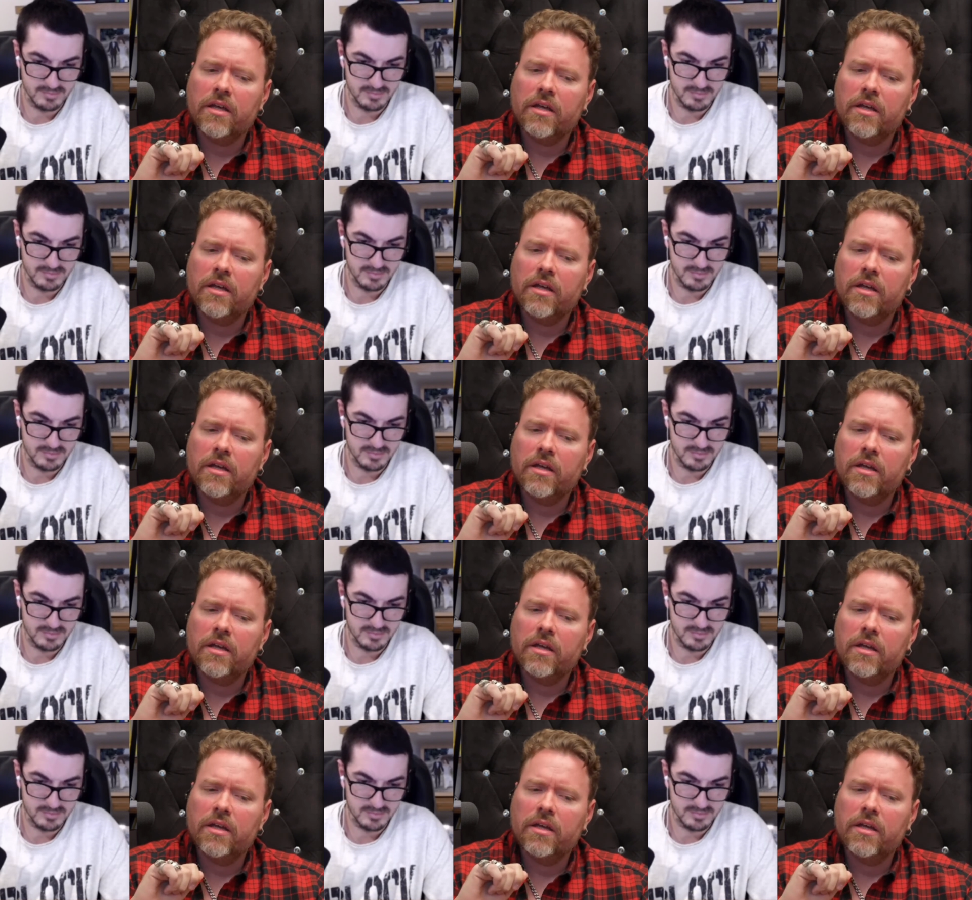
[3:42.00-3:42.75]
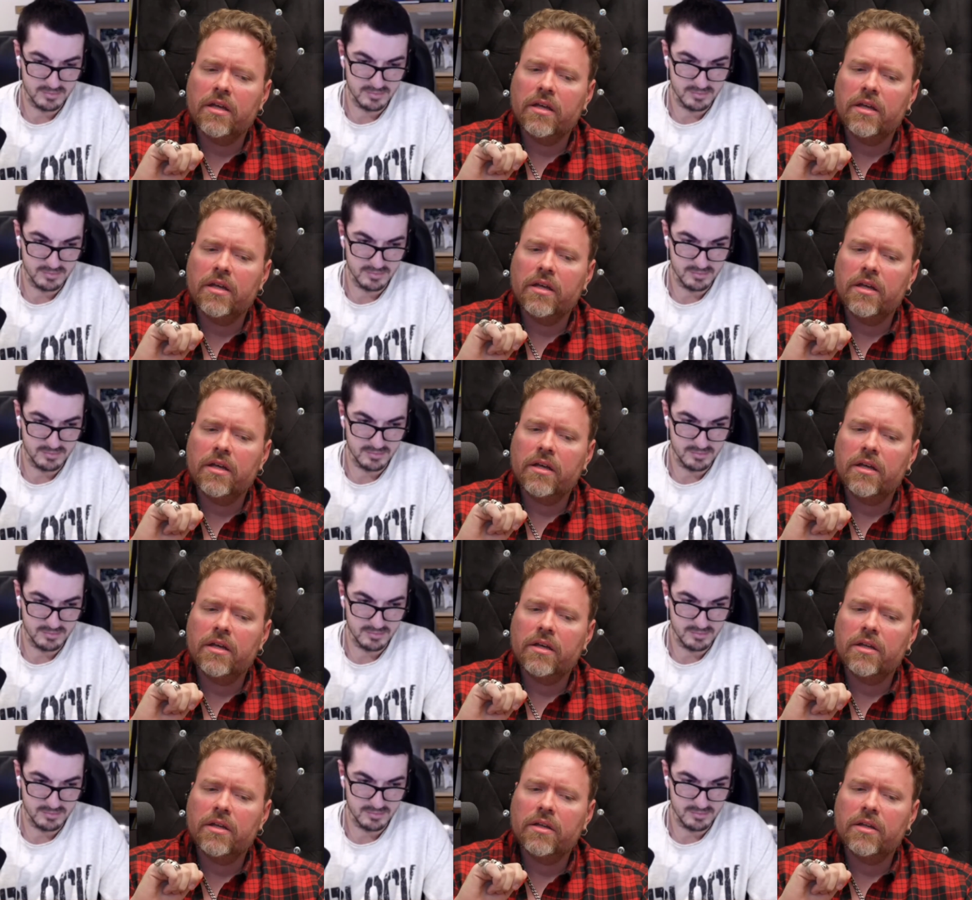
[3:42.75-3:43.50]

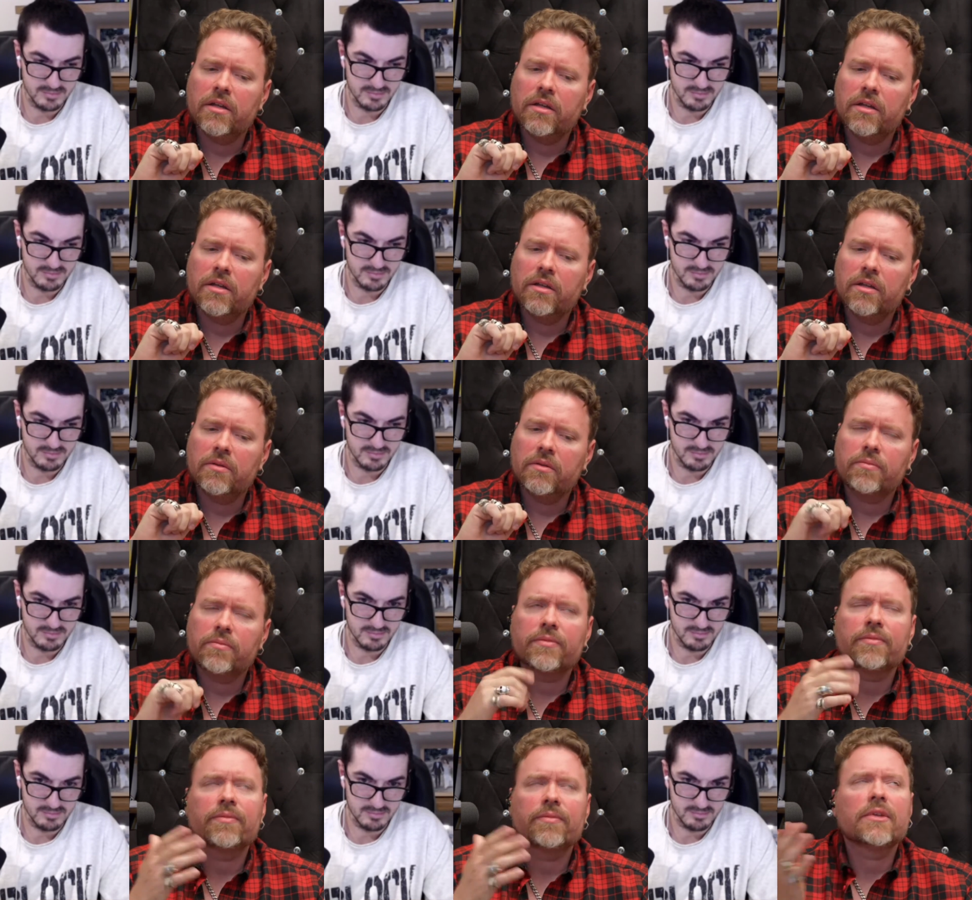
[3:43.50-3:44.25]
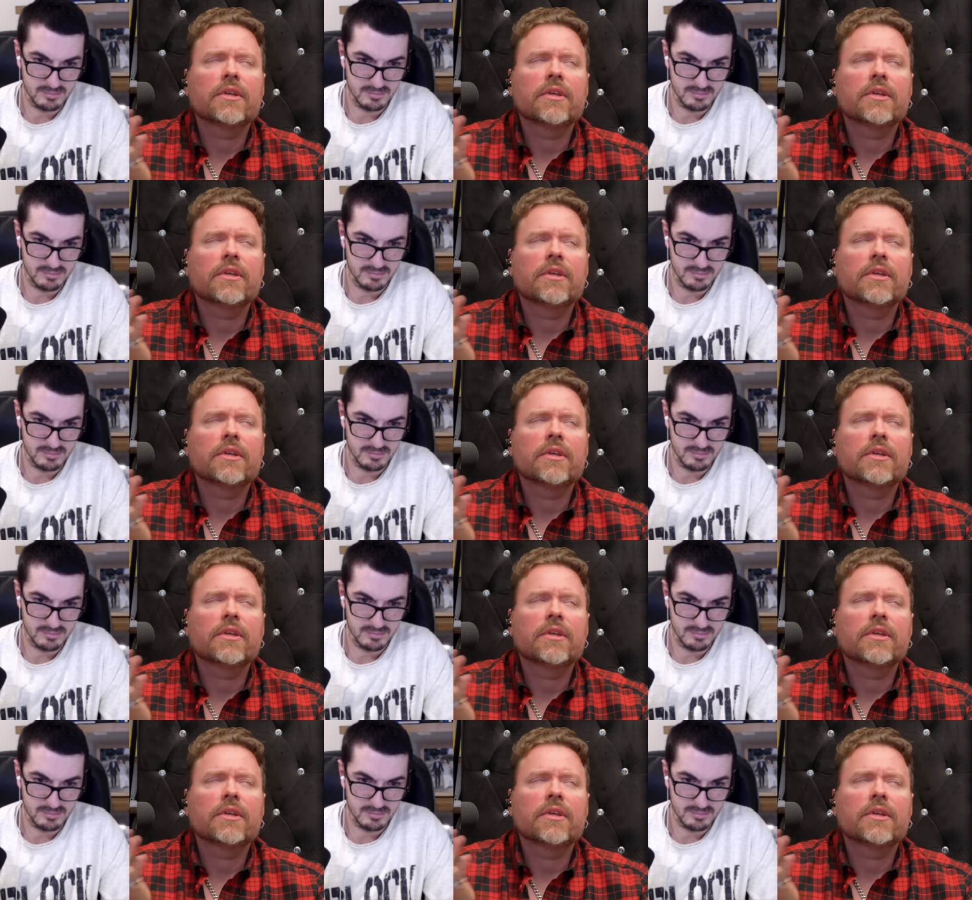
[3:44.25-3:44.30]
No one is speaking in this clip.